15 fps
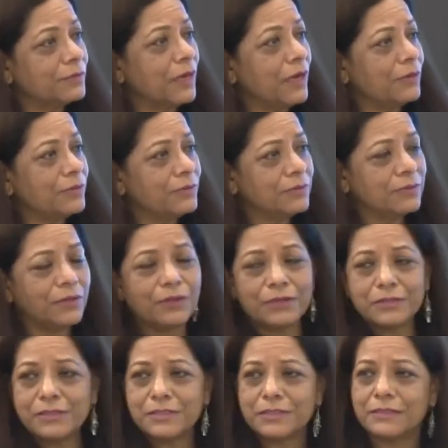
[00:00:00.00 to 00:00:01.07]
how you
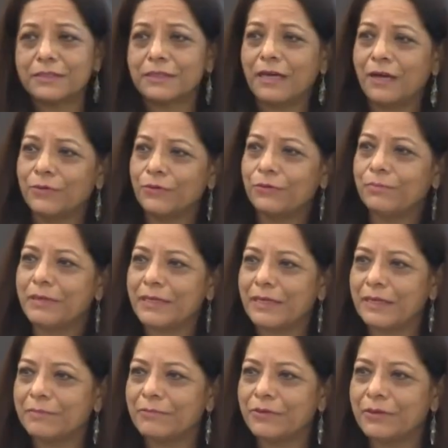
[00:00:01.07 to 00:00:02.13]
lost and then how you
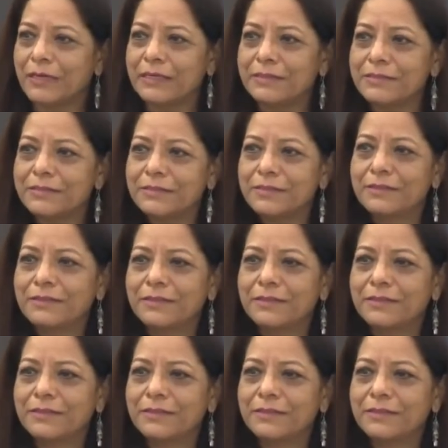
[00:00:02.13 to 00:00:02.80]
became great.